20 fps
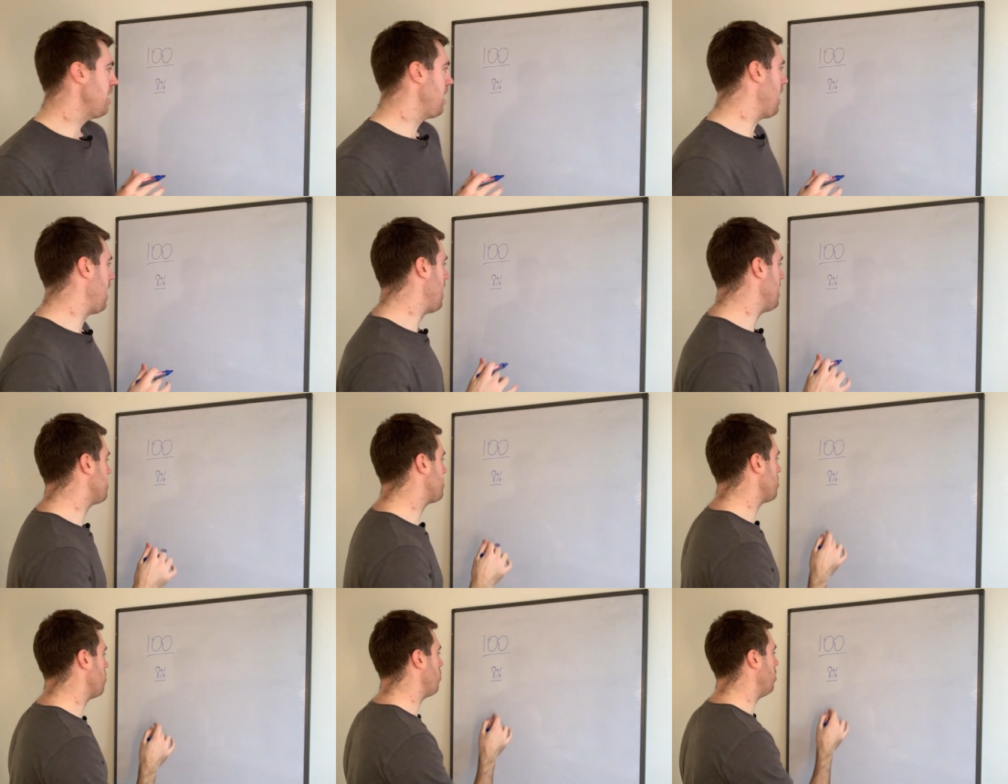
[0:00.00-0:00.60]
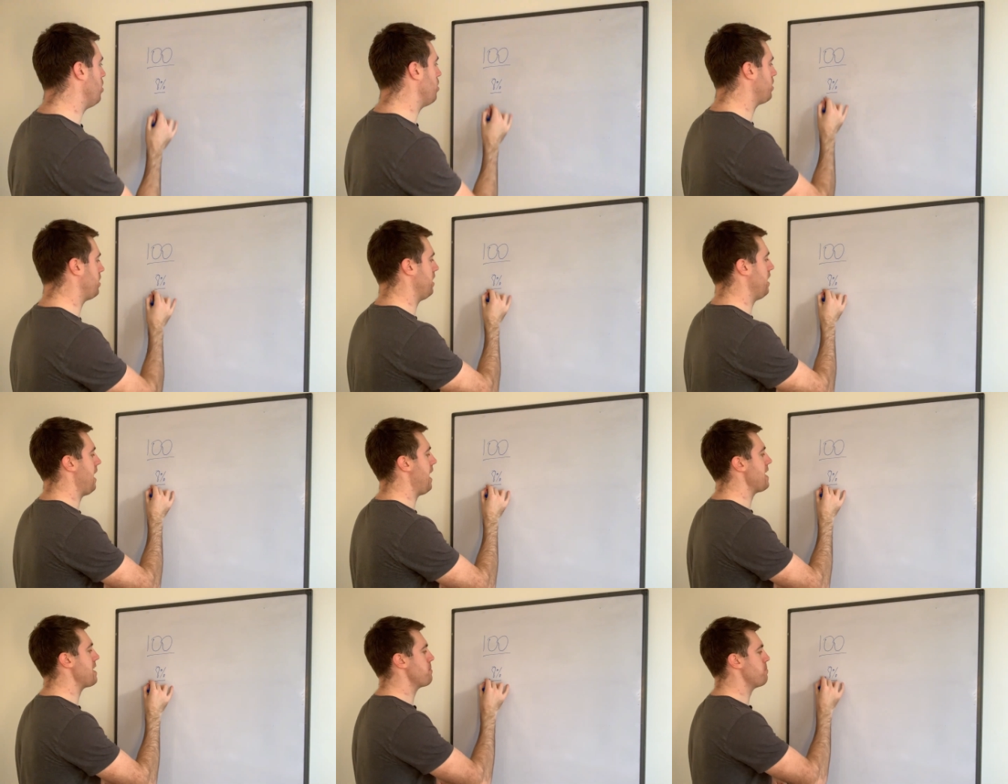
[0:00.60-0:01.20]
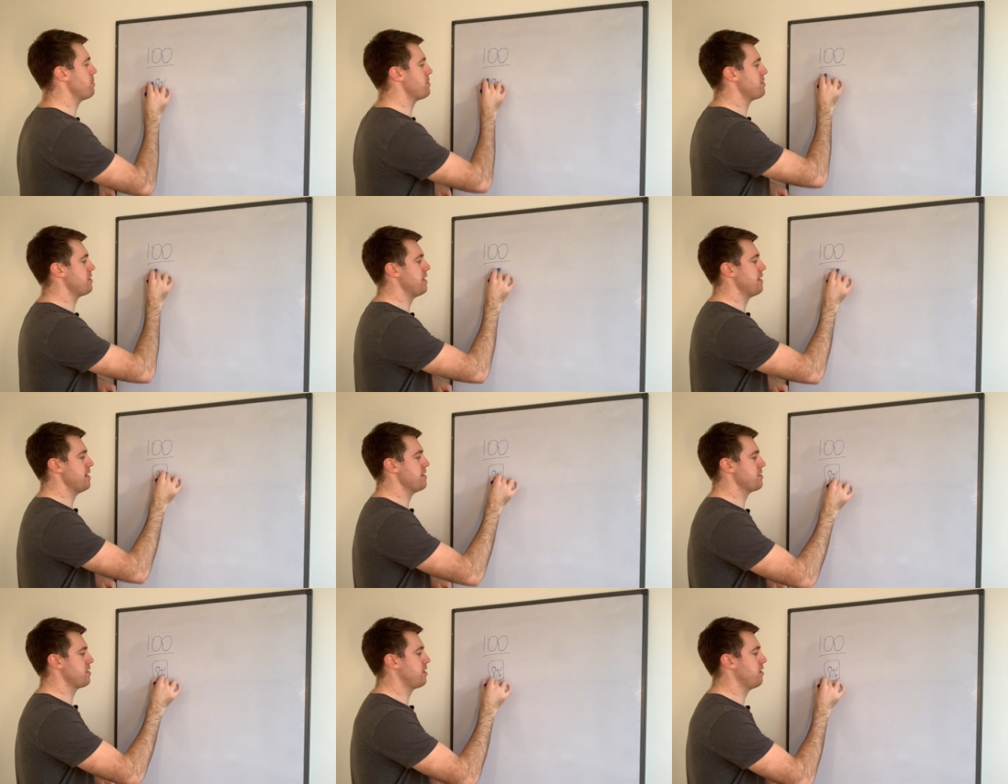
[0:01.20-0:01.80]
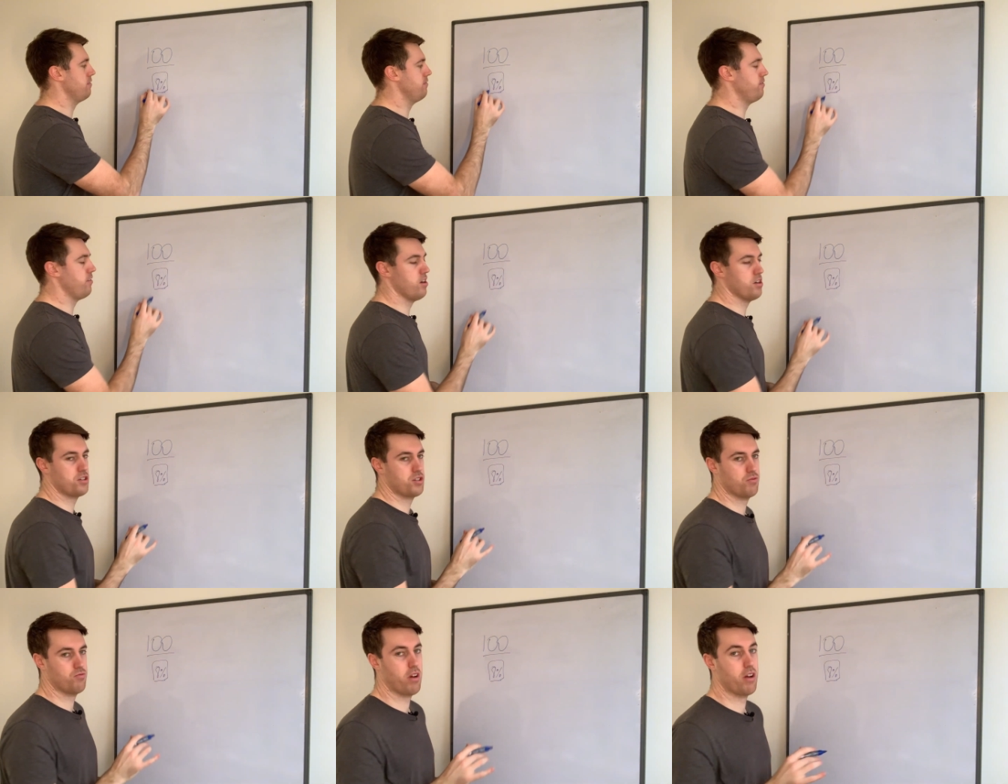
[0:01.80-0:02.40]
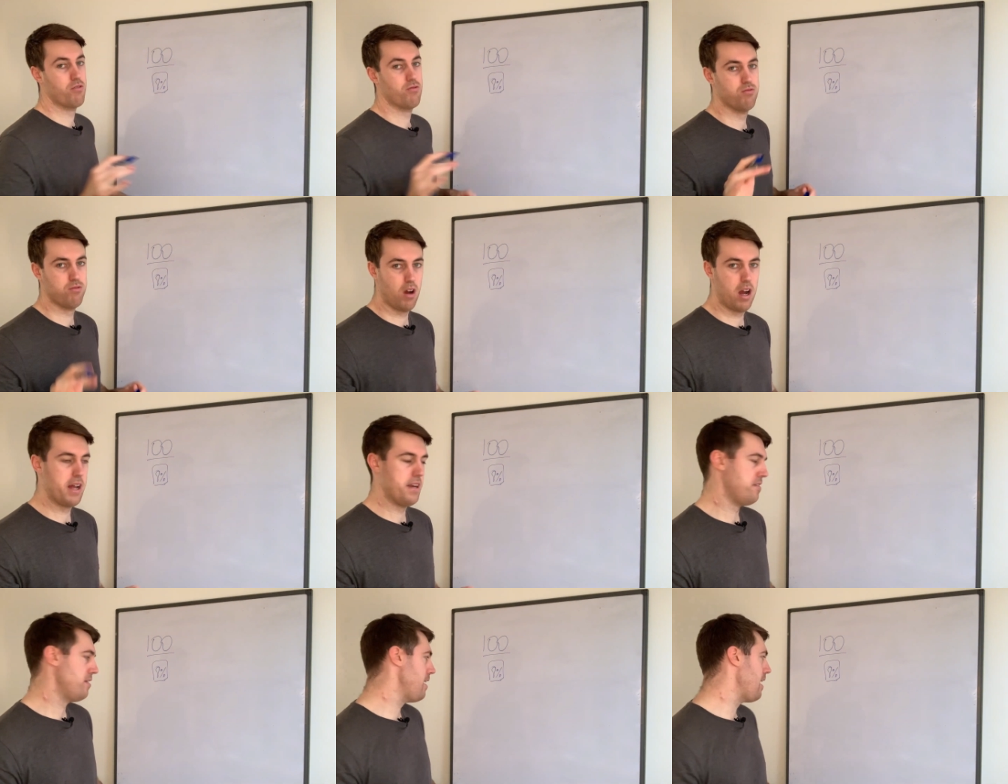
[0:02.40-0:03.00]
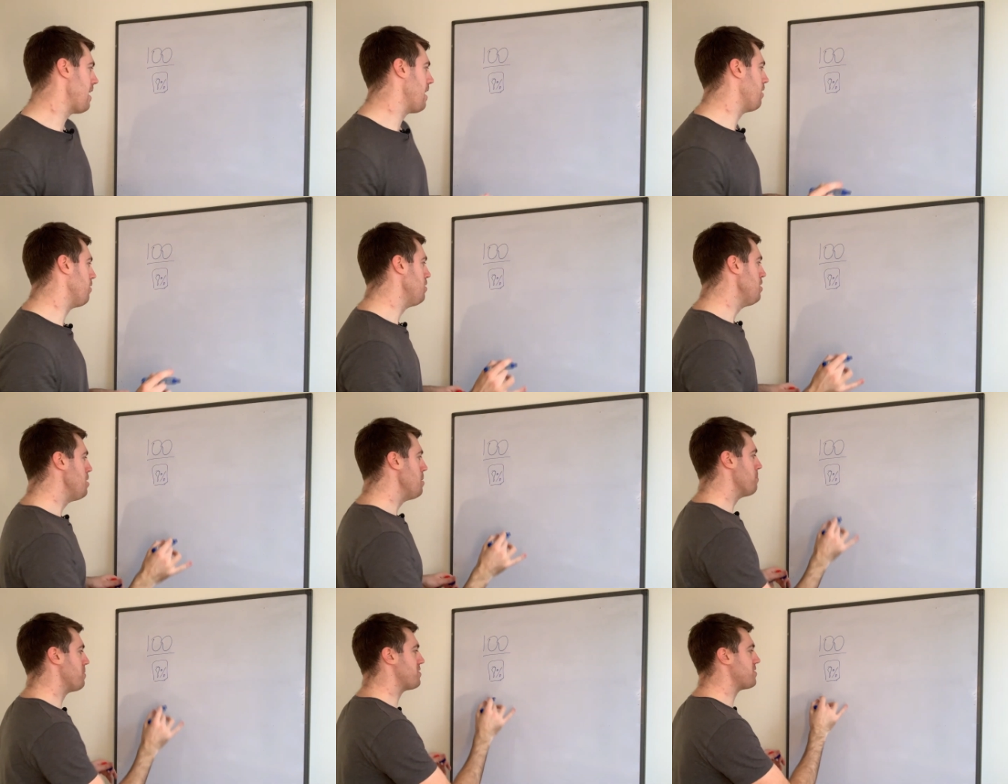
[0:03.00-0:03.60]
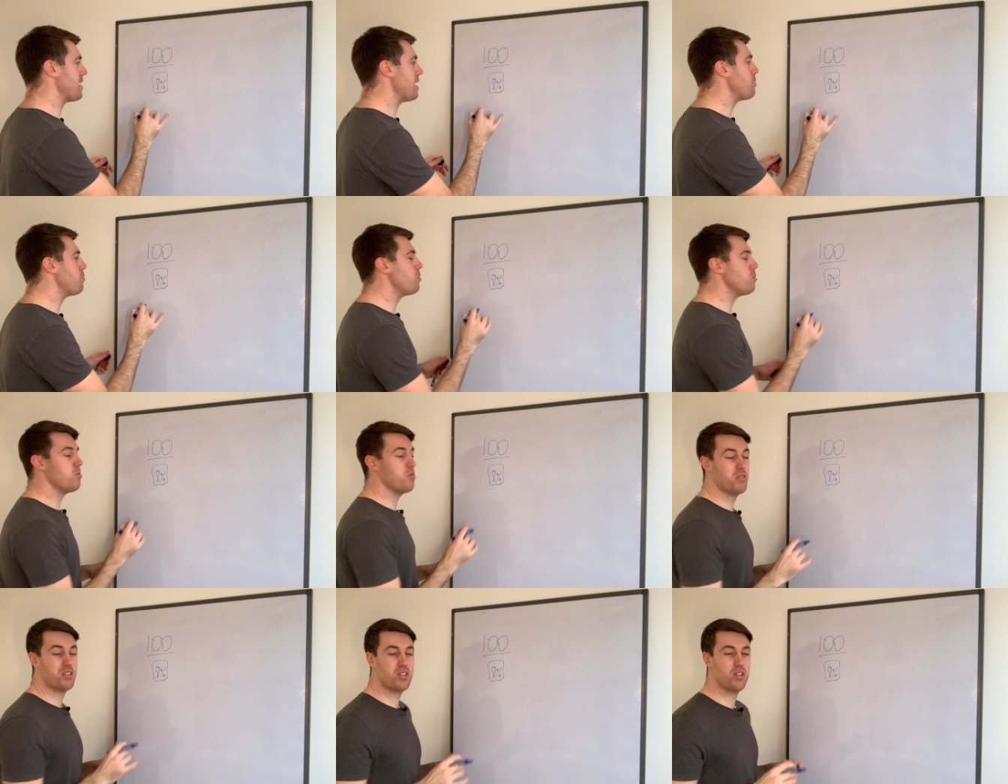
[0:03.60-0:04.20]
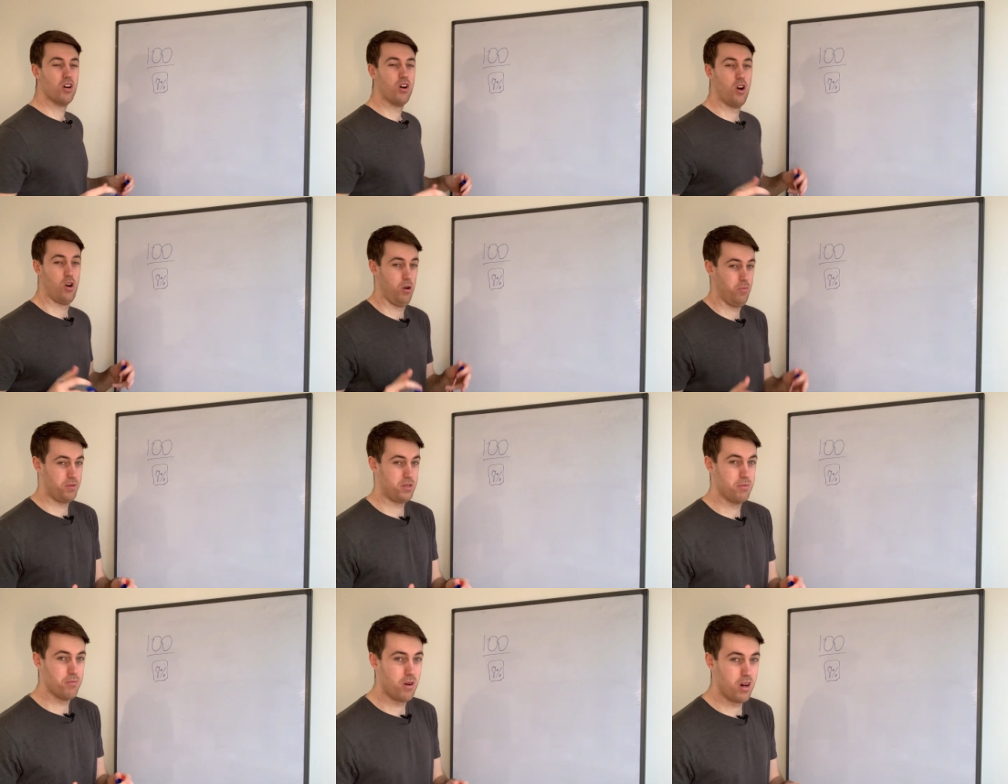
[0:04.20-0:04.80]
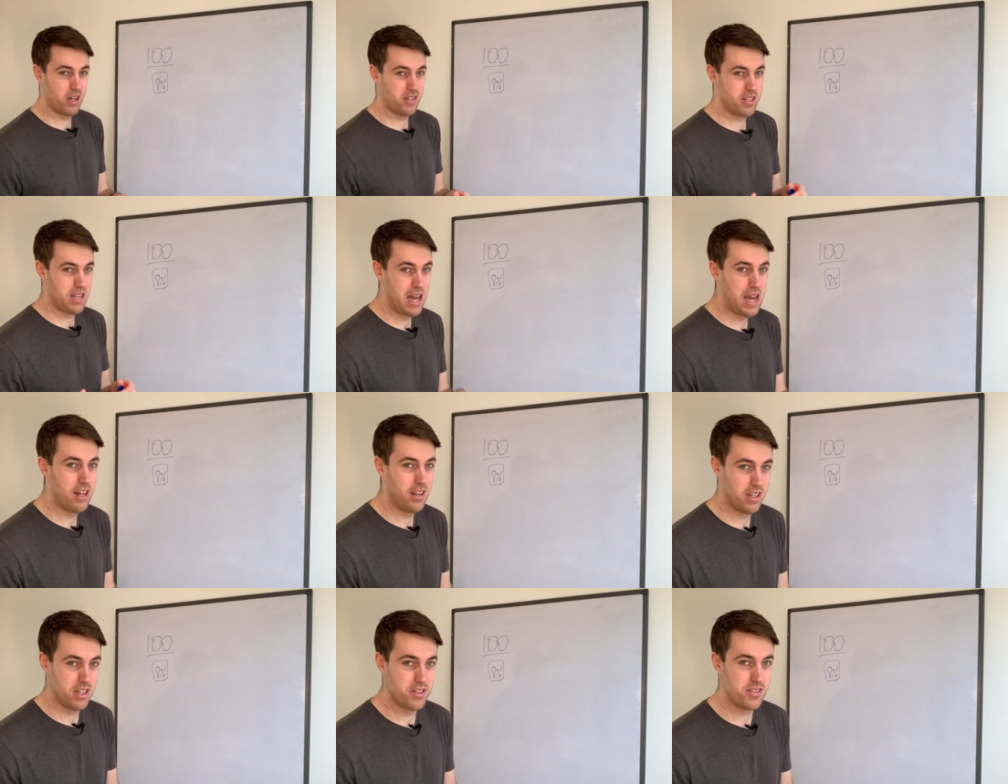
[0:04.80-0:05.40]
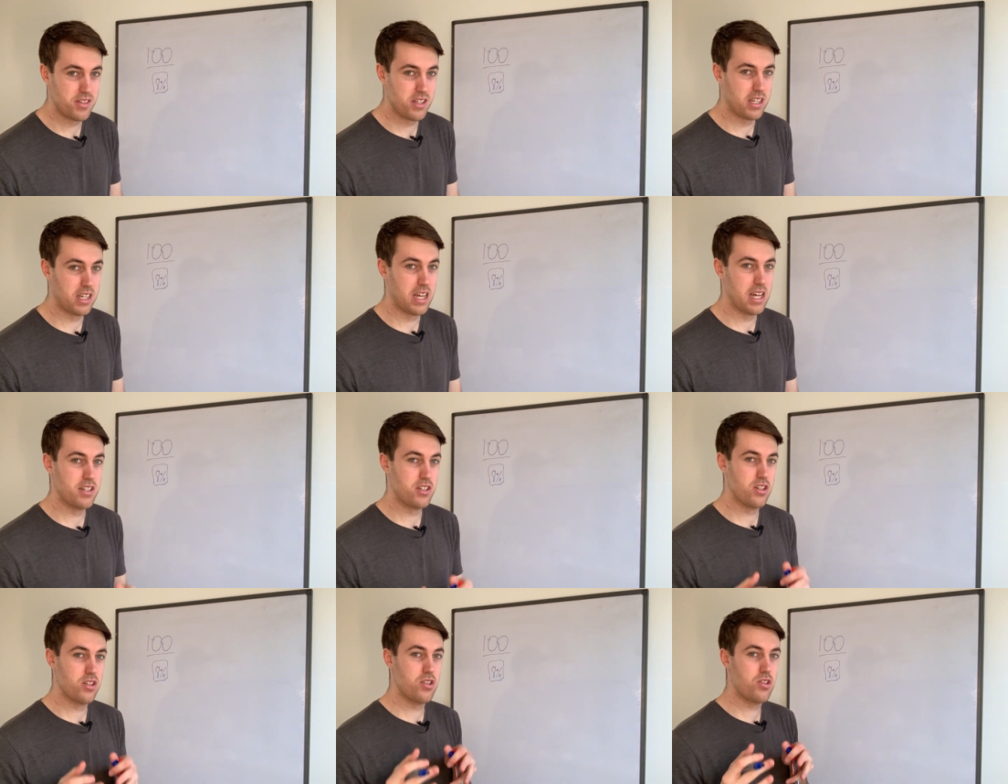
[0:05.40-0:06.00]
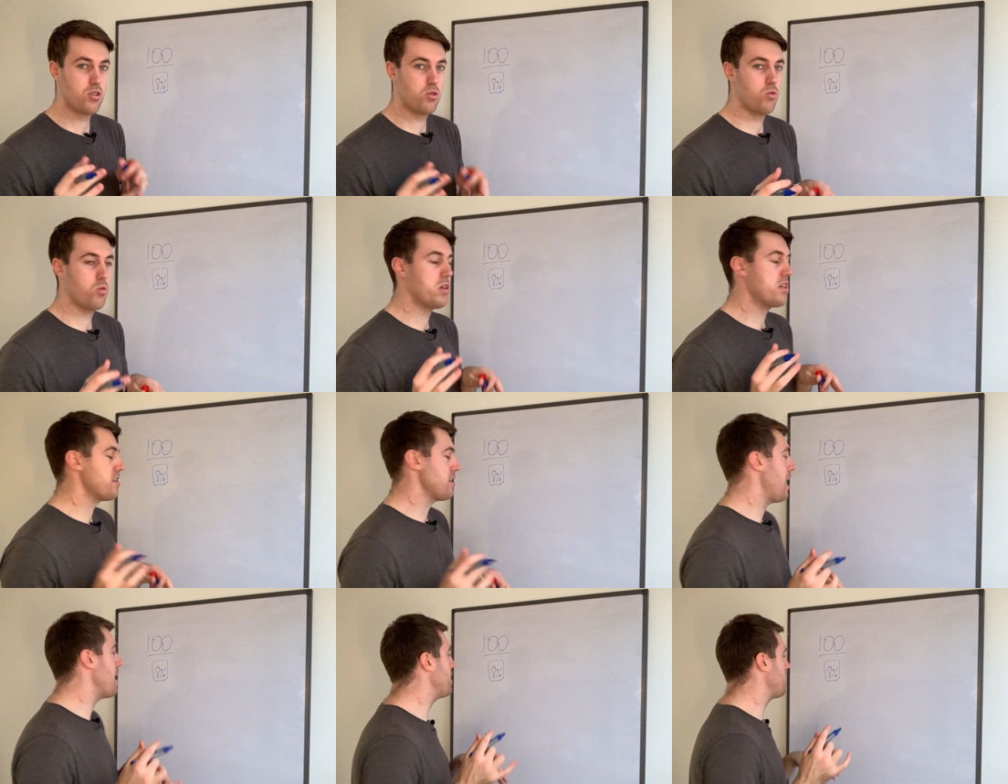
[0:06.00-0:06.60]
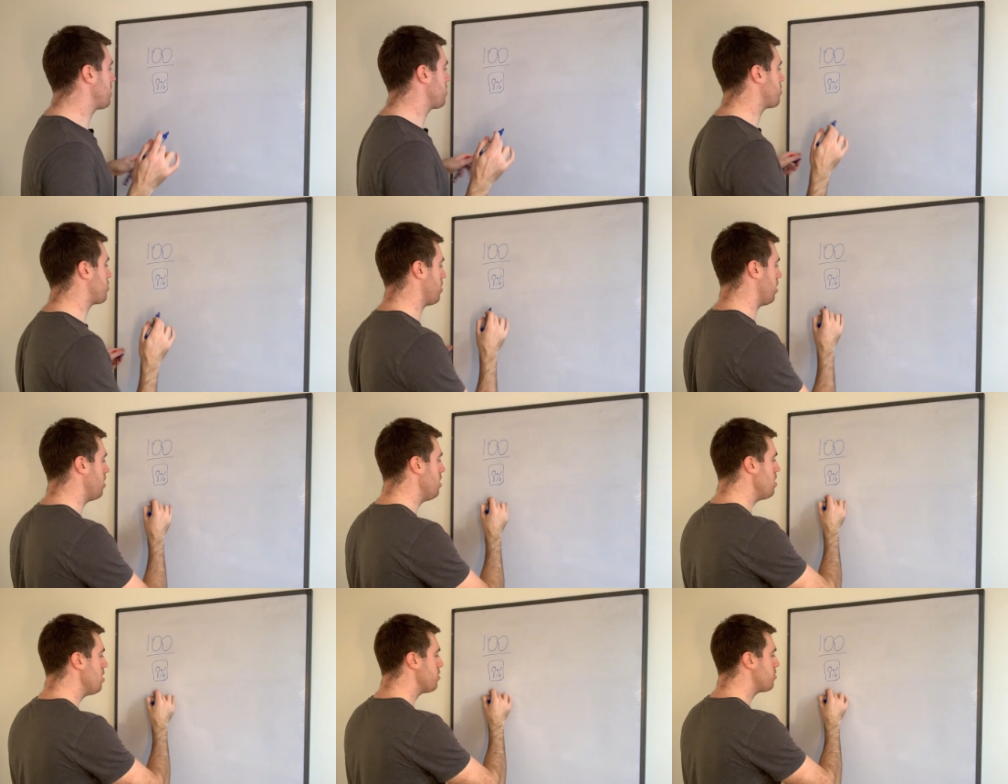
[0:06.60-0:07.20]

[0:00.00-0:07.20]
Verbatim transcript: Uh, and so we're looking at 8% as a conversion rate right now, but say we were to optimize our listing and just squeeze an extra